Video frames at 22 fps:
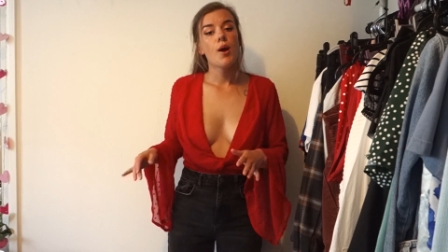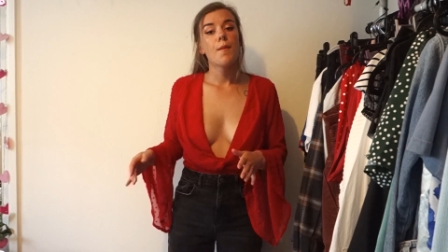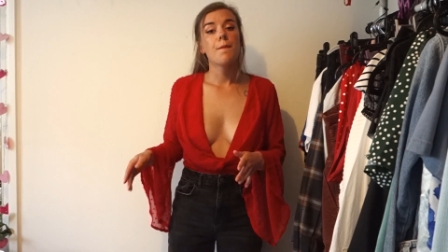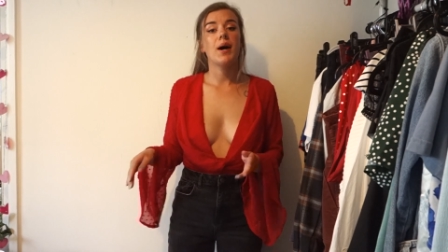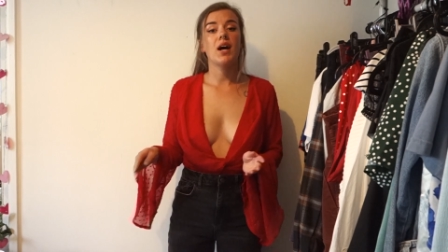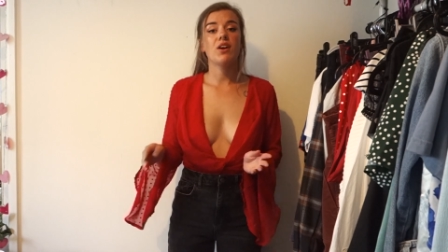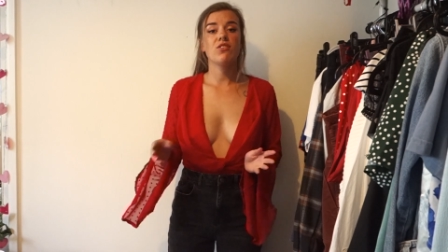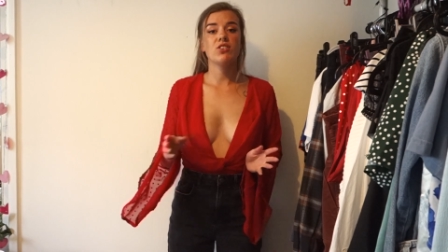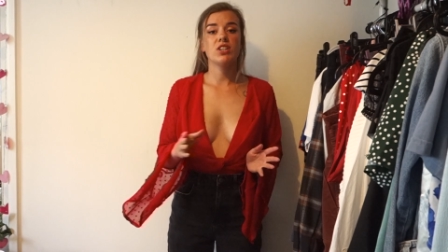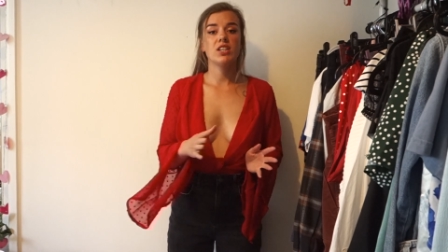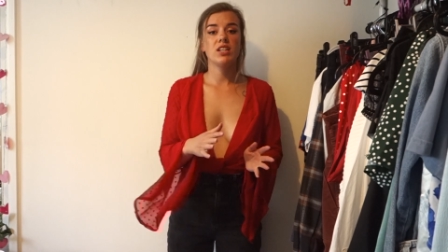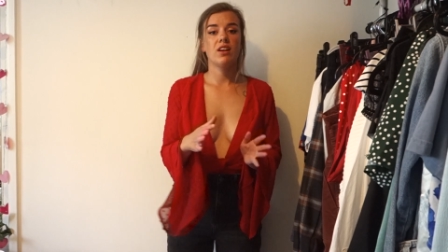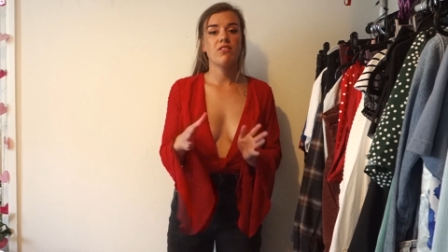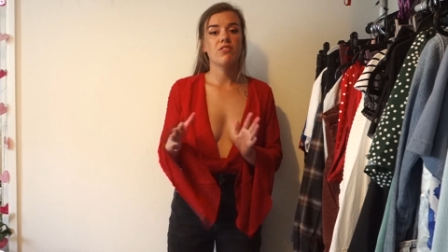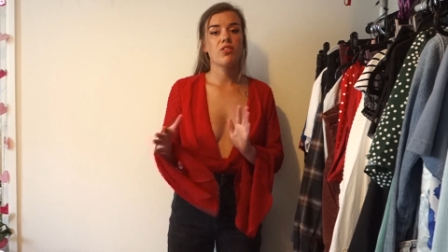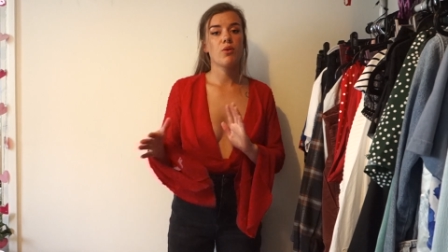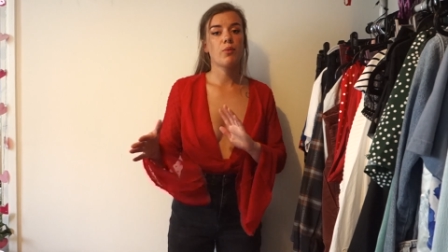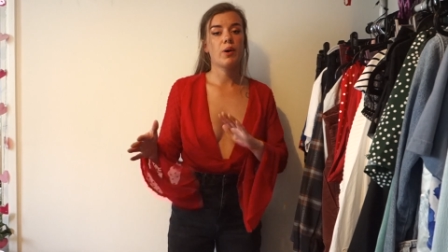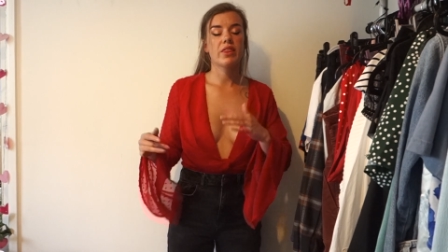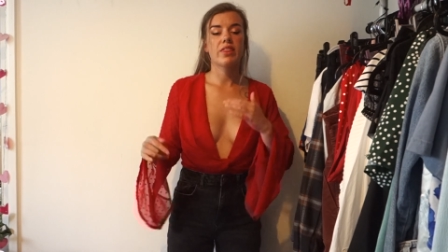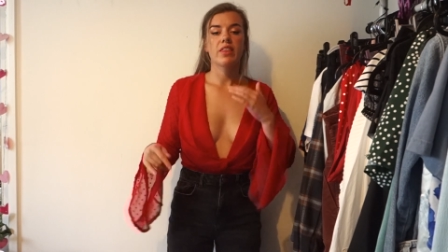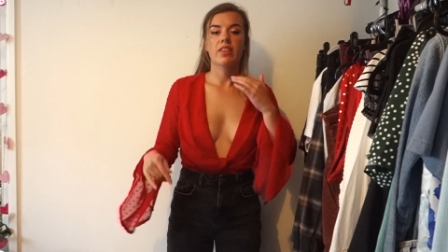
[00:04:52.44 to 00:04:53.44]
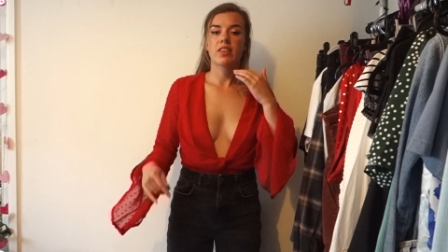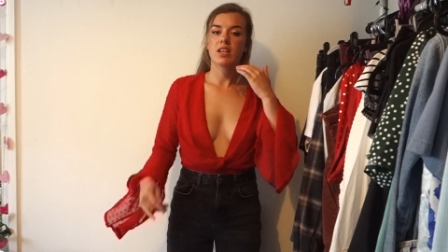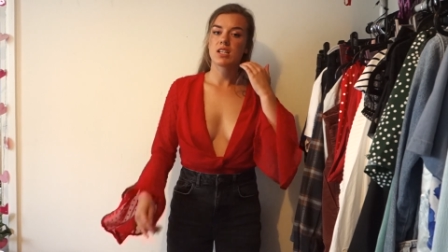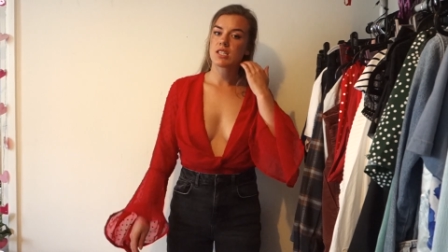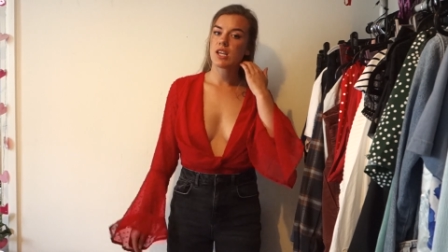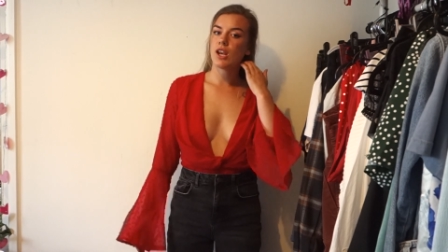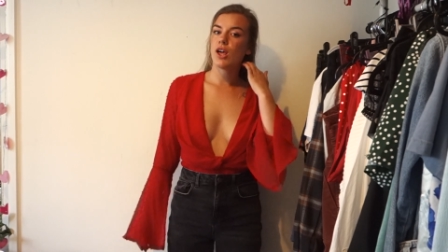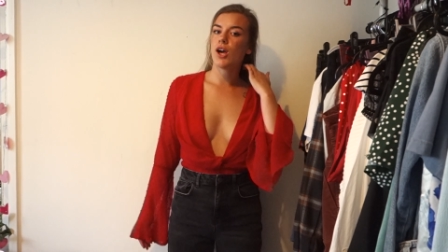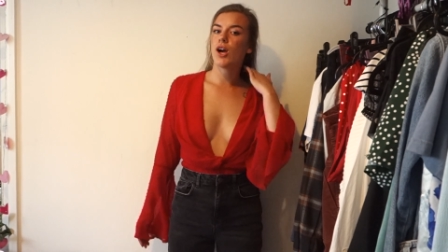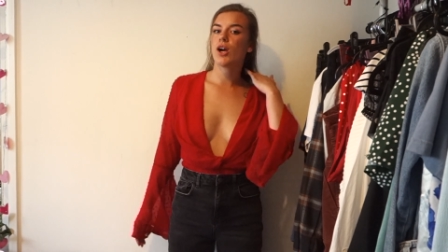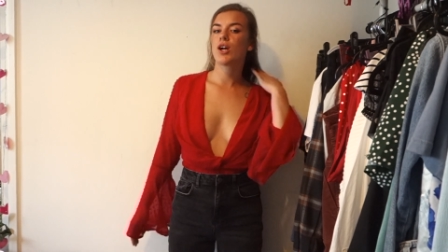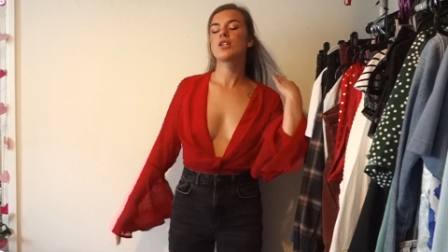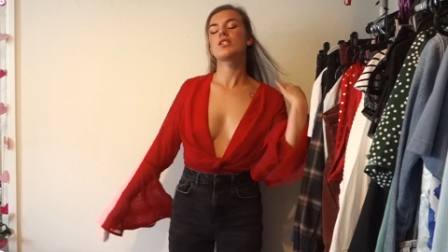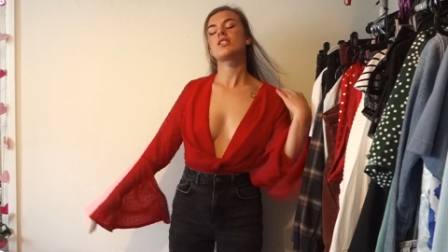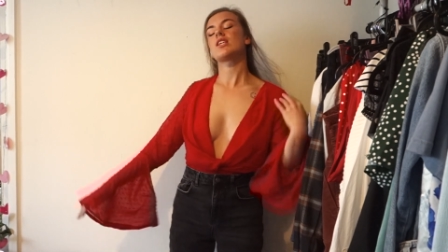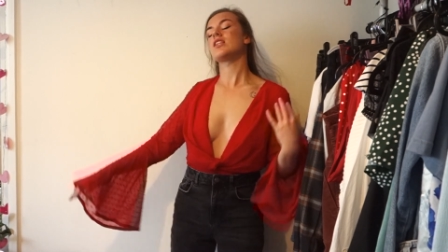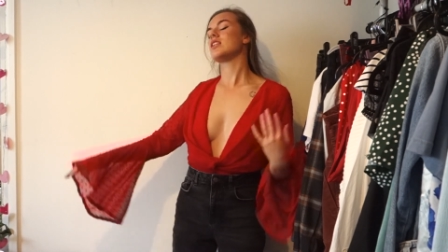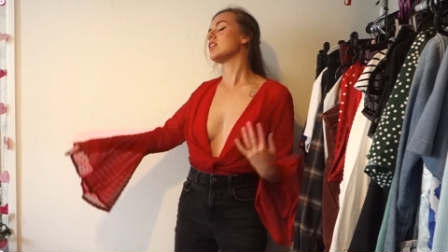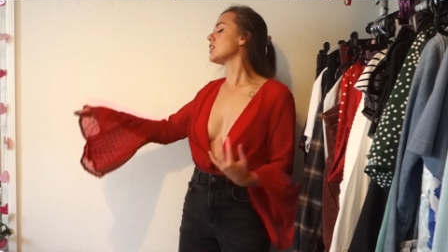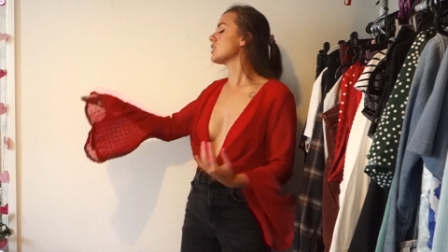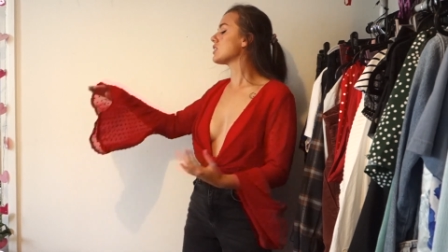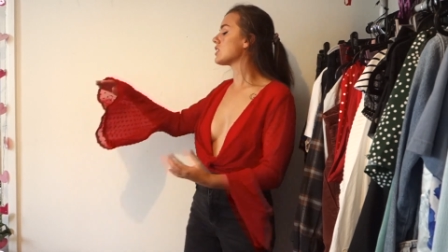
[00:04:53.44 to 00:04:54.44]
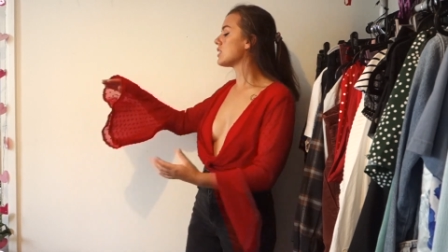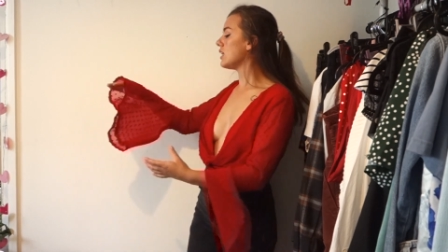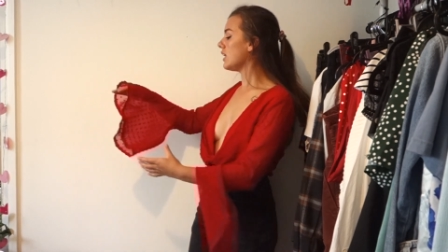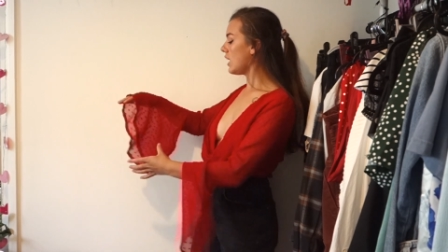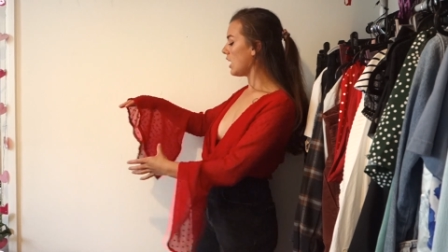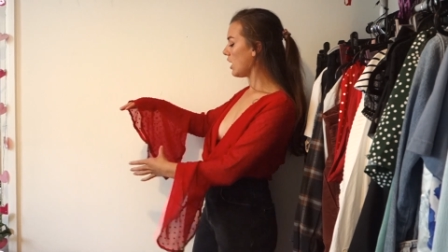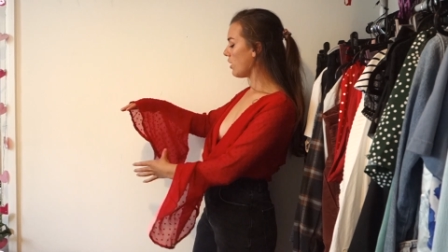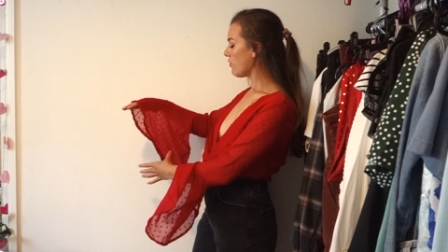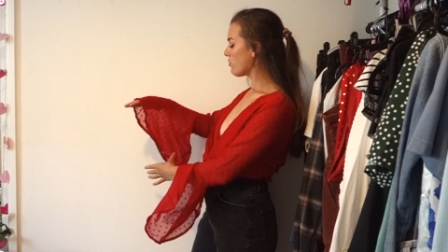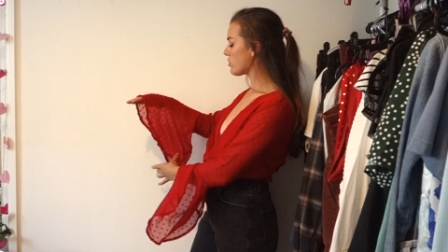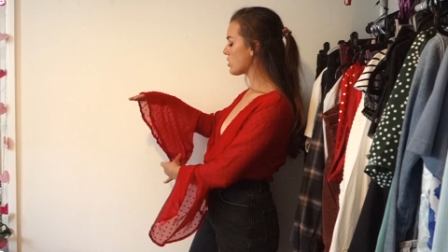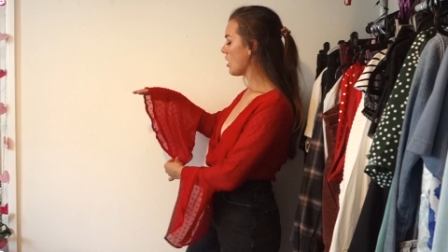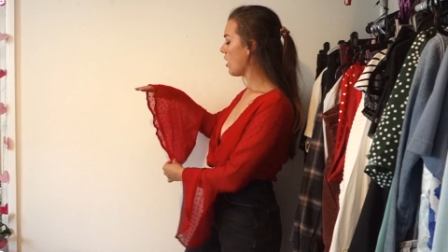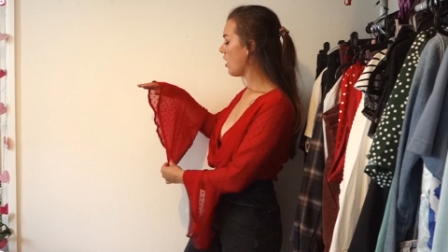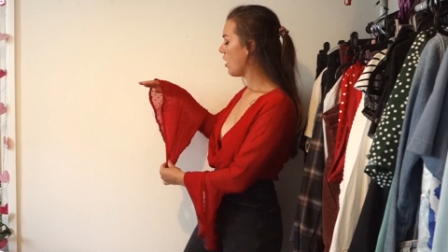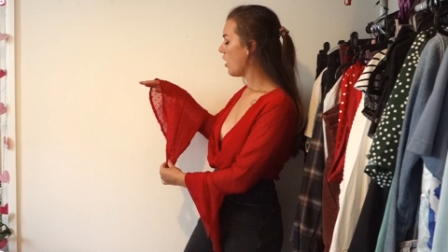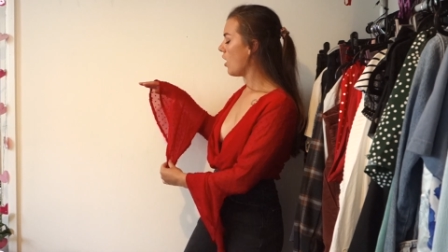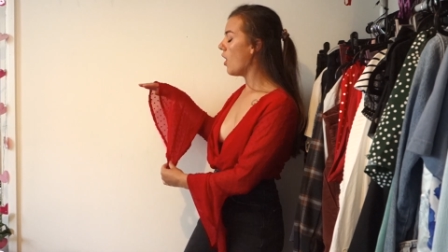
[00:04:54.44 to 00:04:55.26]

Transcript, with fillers: but I really love the way that this looks. These sleeves